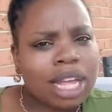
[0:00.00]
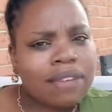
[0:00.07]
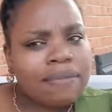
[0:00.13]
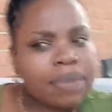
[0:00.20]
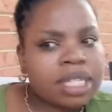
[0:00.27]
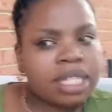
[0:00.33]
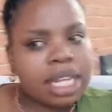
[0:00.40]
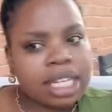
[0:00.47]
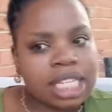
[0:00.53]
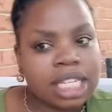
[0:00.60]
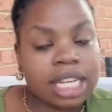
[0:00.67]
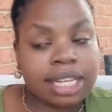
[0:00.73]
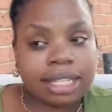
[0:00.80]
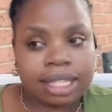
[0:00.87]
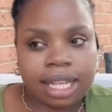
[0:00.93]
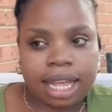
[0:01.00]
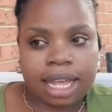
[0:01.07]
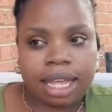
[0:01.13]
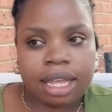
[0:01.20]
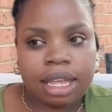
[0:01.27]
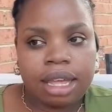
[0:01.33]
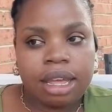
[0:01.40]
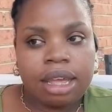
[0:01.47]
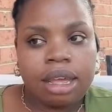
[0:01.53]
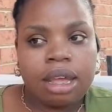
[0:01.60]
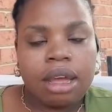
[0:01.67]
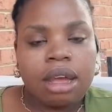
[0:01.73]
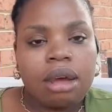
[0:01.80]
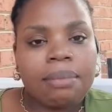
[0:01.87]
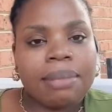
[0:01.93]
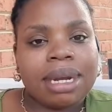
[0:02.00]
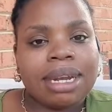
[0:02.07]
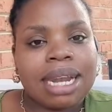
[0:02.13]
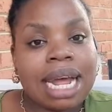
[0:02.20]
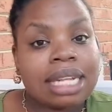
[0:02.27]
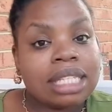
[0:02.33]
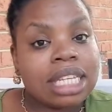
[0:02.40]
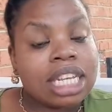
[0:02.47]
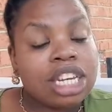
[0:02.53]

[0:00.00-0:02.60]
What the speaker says: If me say to you, say, I'm not